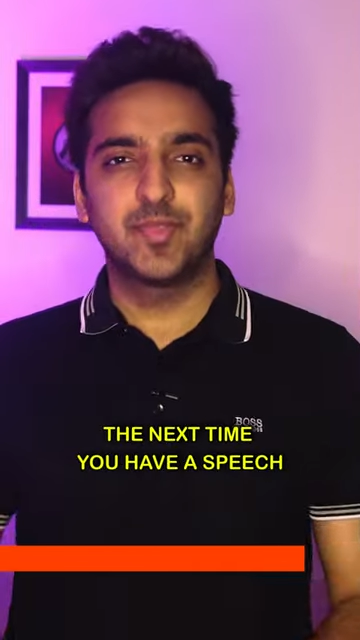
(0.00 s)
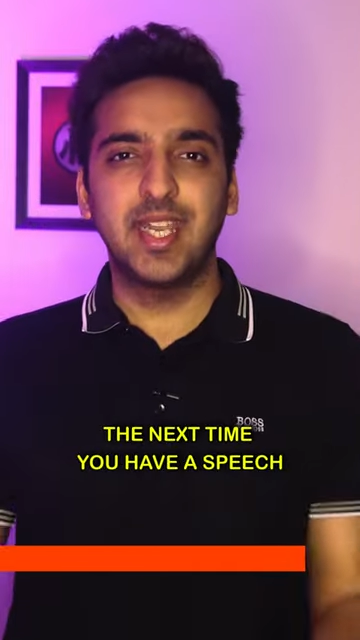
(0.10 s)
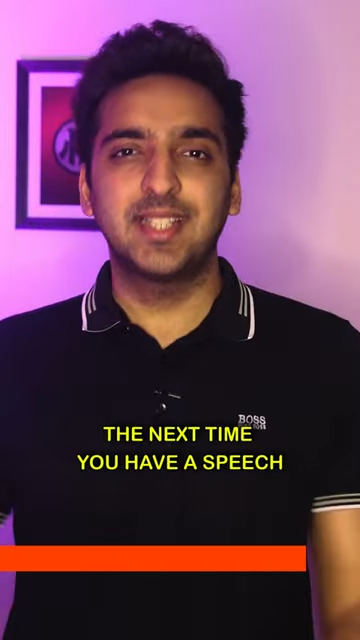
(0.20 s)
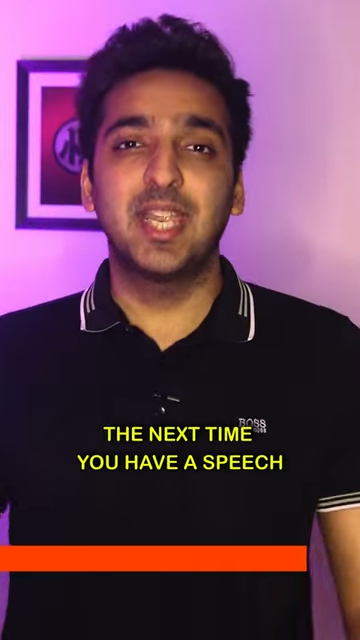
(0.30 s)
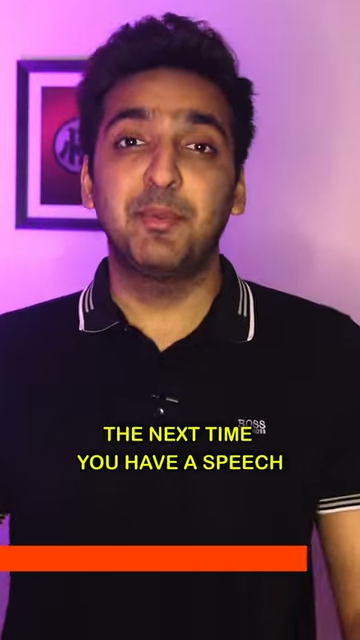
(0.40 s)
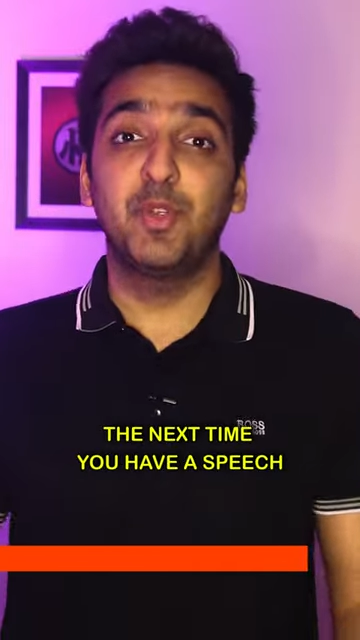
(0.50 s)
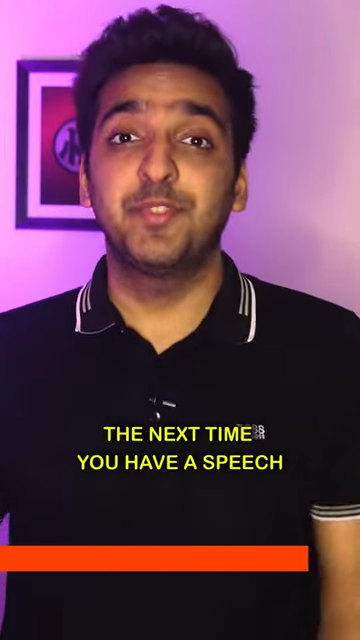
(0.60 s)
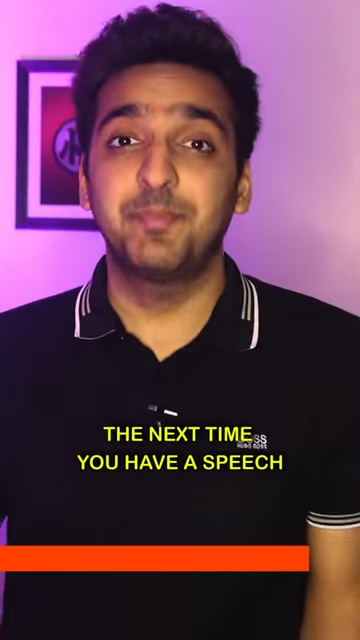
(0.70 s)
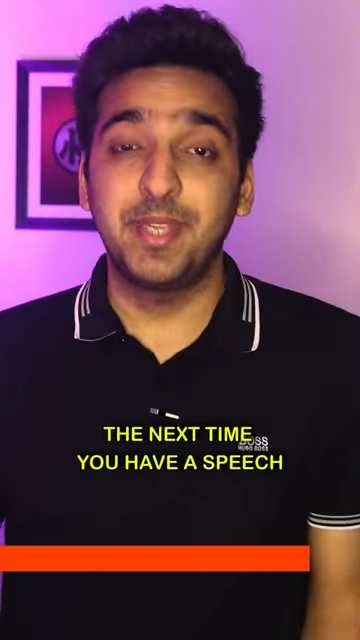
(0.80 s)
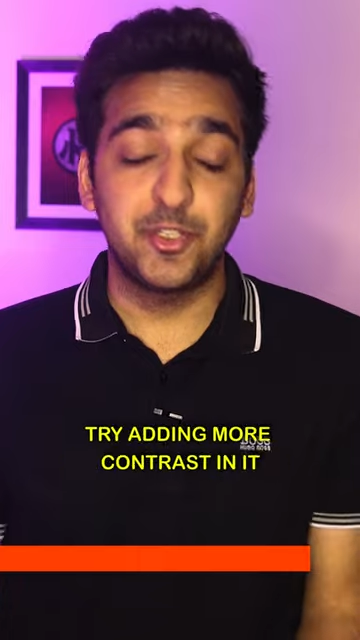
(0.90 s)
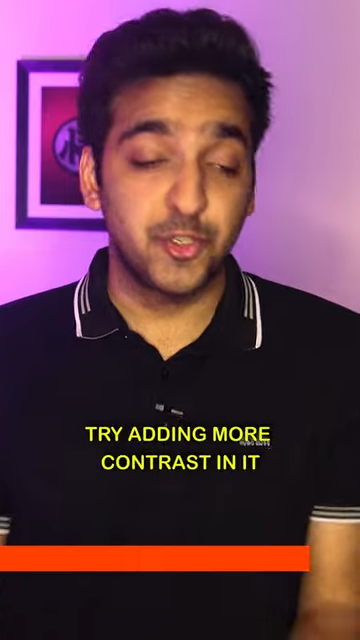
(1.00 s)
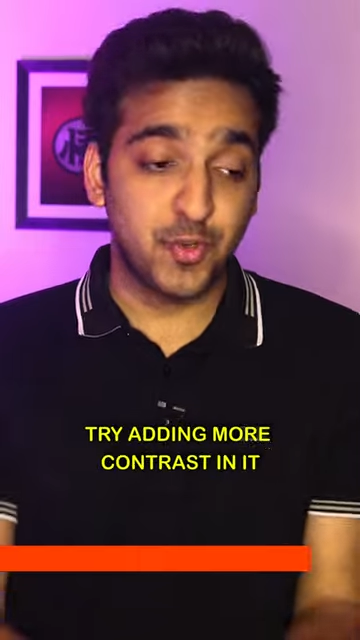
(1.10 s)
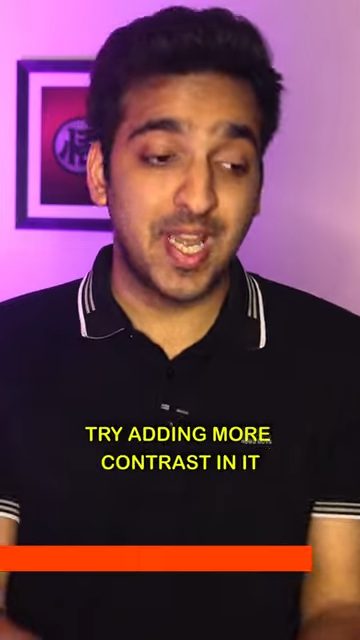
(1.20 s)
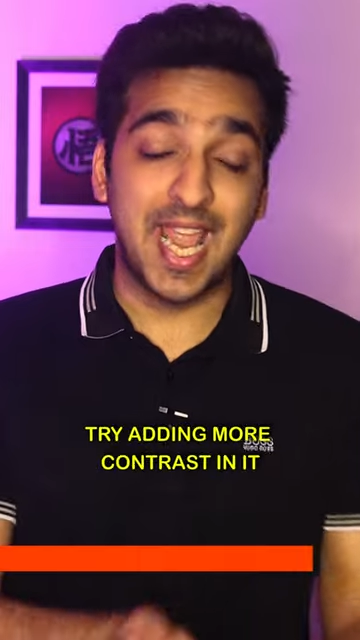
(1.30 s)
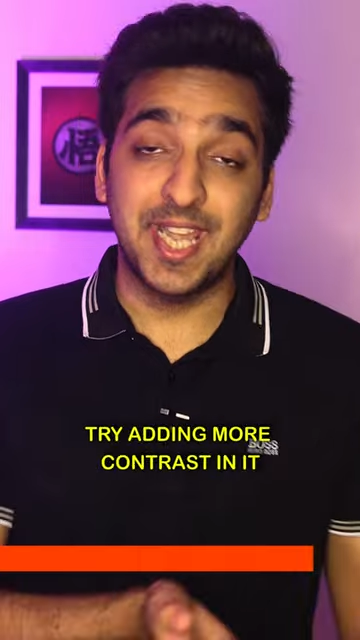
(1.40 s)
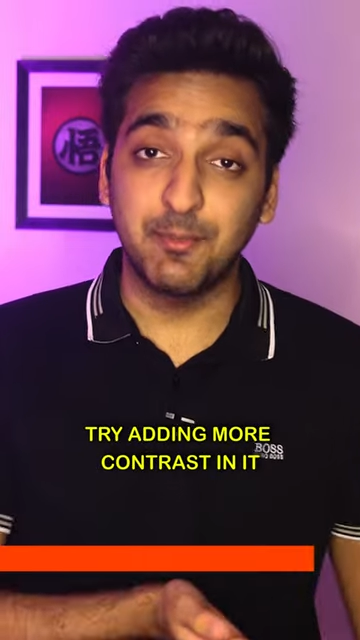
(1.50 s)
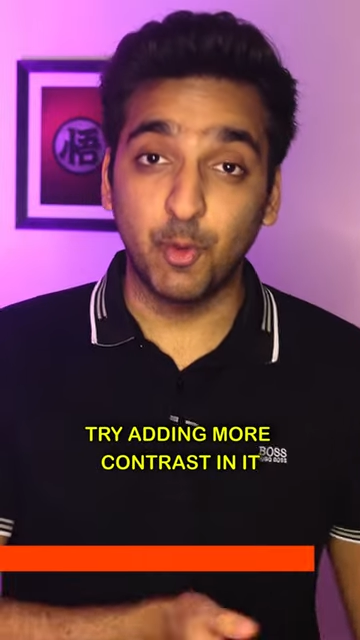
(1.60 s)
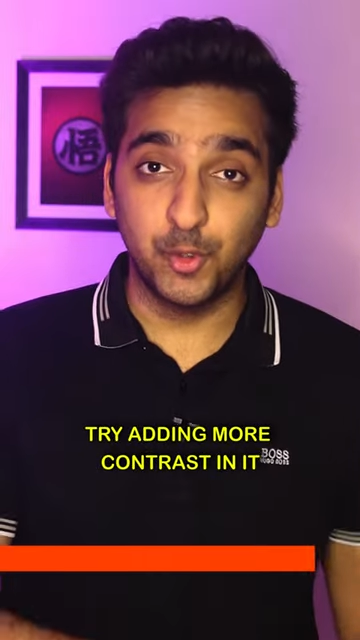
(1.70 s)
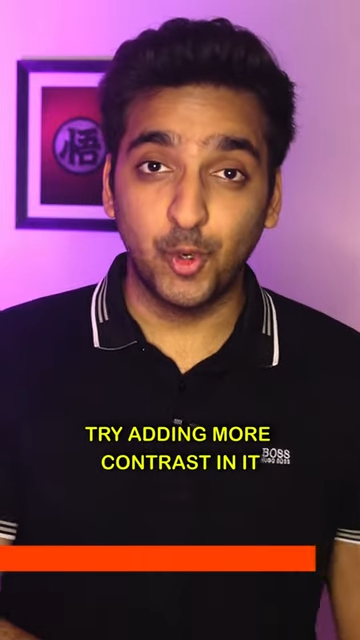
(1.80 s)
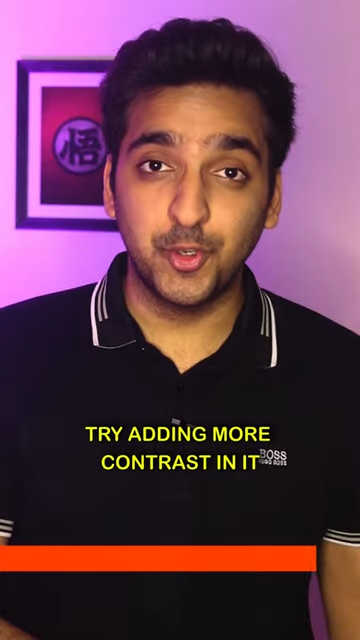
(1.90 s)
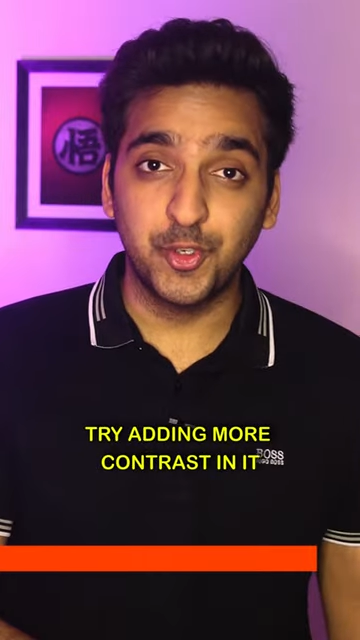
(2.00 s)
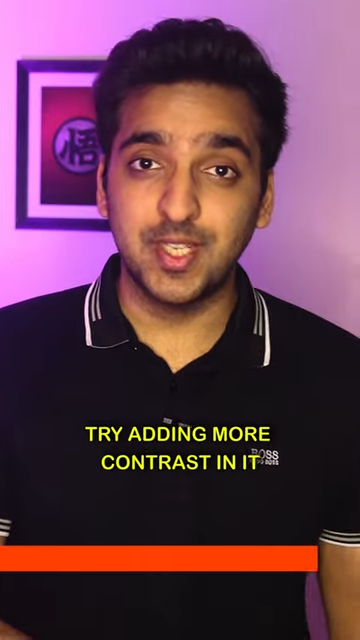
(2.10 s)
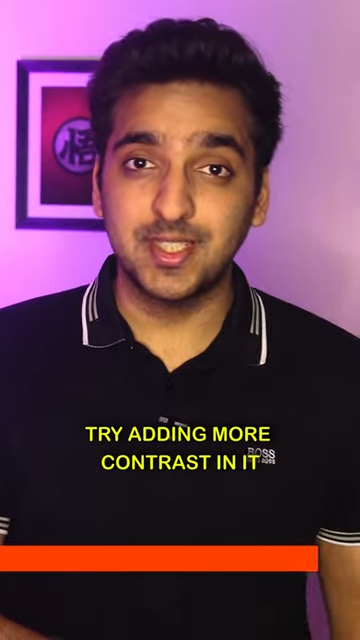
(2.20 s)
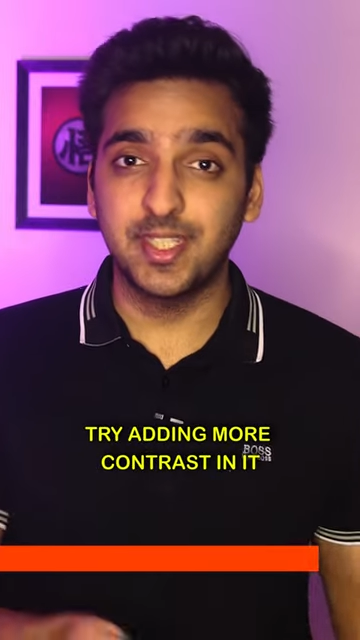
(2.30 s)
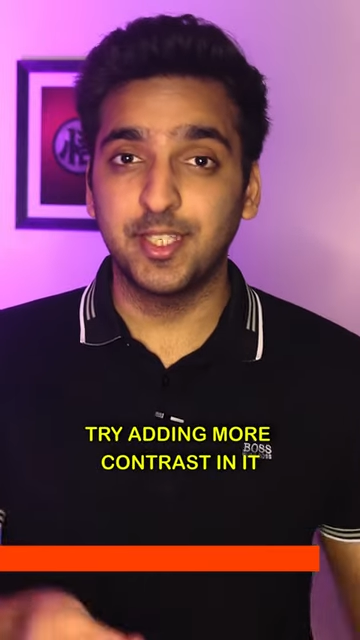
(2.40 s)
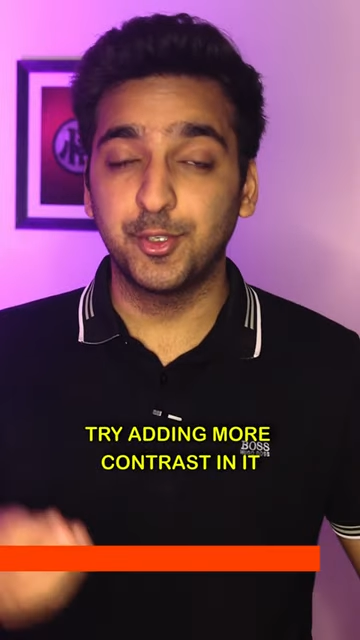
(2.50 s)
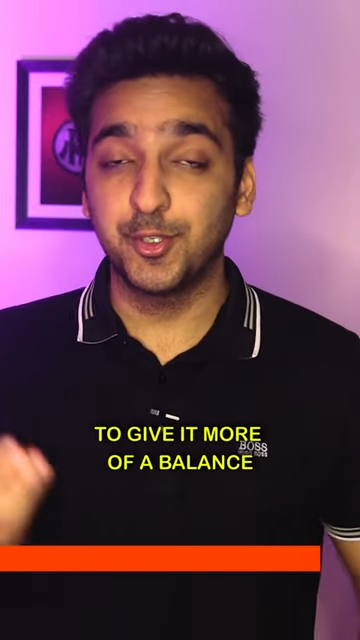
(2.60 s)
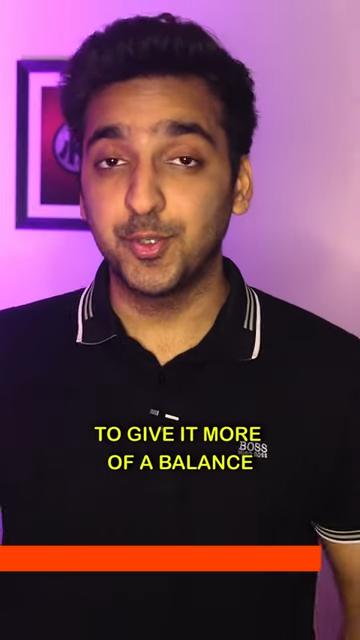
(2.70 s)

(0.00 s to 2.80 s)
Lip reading: The next time you have a speech, try adding more contrast in it